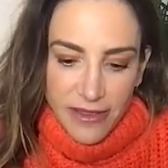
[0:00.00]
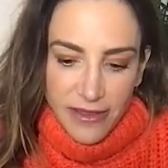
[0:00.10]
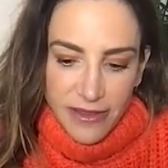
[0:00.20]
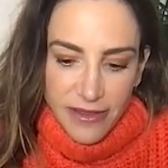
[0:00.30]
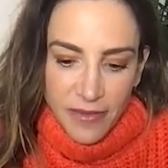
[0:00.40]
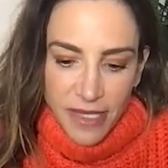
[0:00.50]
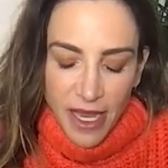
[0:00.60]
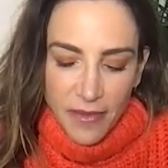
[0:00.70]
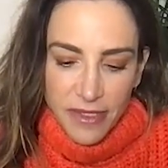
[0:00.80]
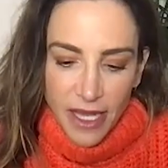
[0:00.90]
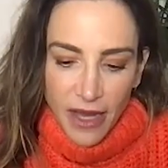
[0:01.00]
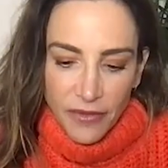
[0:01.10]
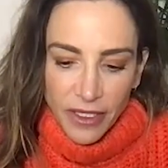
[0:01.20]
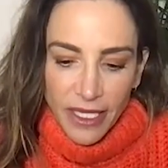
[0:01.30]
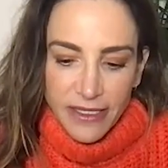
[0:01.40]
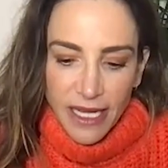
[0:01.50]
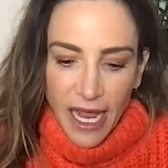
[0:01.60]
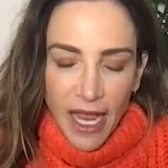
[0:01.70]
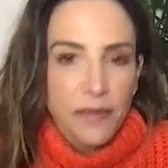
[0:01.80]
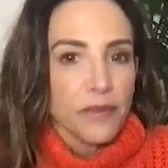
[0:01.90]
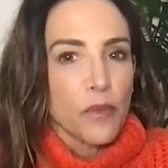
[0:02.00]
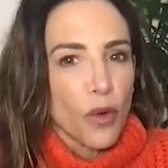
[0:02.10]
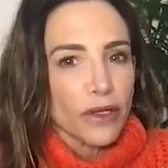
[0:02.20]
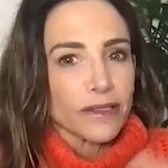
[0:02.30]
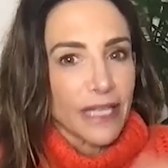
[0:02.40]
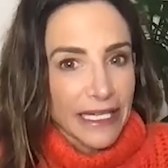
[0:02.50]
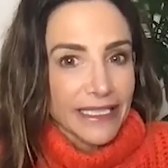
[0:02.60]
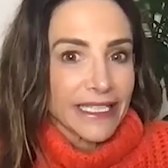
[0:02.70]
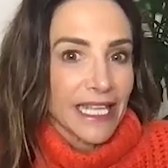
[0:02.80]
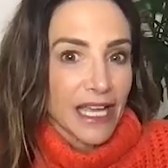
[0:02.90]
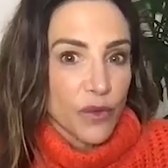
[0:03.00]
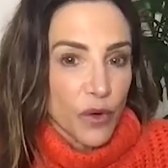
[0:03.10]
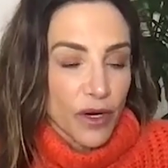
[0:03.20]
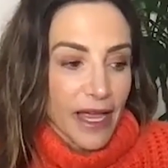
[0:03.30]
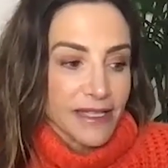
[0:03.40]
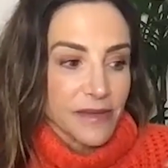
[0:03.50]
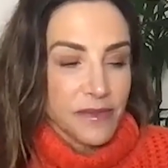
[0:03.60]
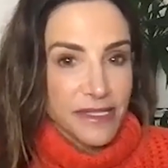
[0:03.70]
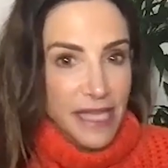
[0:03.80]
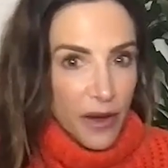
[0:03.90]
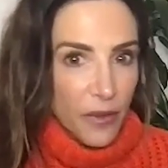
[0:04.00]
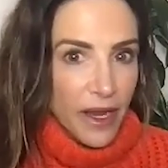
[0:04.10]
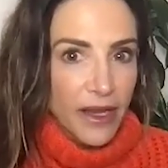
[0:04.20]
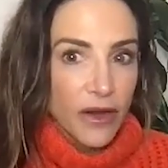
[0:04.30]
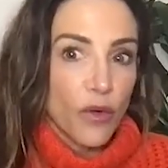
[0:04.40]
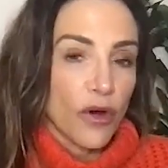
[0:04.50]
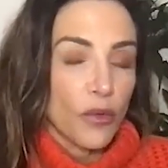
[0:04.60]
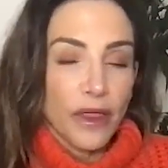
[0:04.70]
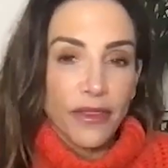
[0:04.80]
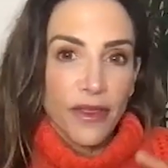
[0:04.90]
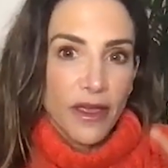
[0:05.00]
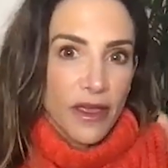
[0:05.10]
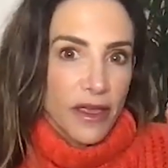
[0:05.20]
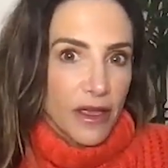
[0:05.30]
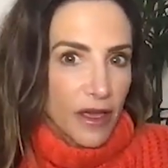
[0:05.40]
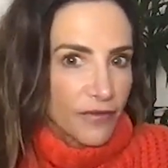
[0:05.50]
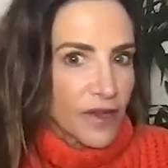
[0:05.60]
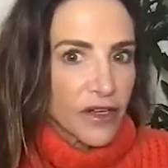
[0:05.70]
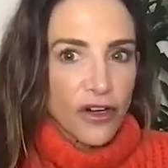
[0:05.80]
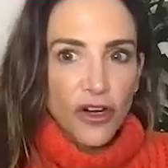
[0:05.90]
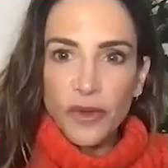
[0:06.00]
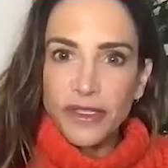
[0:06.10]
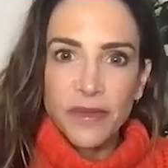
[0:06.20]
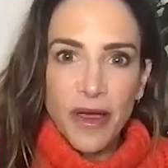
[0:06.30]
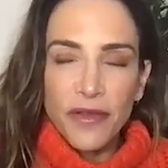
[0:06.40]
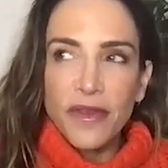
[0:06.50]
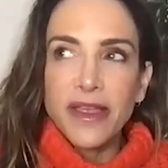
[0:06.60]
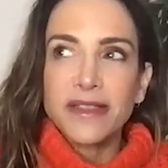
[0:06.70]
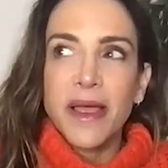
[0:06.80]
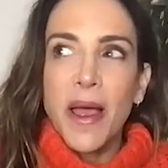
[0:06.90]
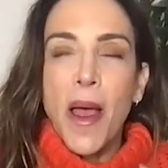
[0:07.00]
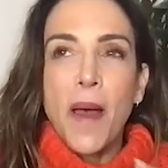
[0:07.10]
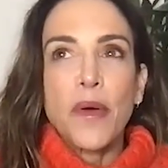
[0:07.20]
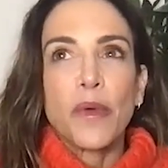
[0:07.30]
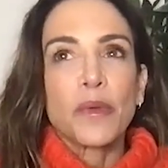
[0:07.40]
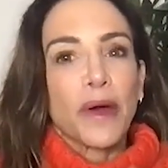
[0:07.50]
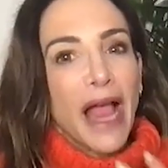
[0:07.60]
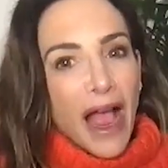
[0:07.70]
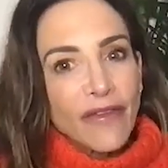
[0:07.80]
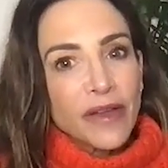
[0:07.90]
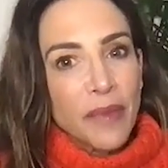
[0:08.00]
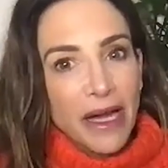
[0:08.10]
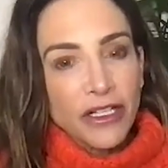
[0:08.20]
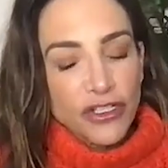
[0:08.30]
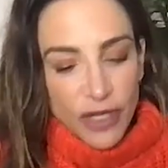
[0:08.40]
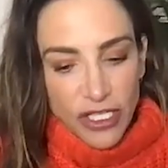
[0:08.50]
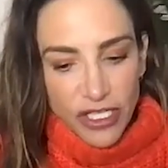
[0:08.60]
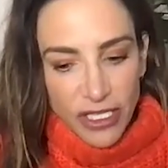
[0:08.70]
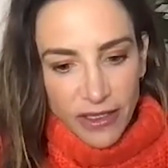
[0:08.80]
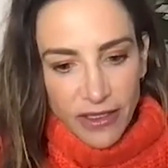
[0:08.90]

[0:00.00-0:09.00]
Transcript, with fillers: sometimes I realize that I'm more likely to have orgasms that way or with a finger or with some other things. But when we're having penetration,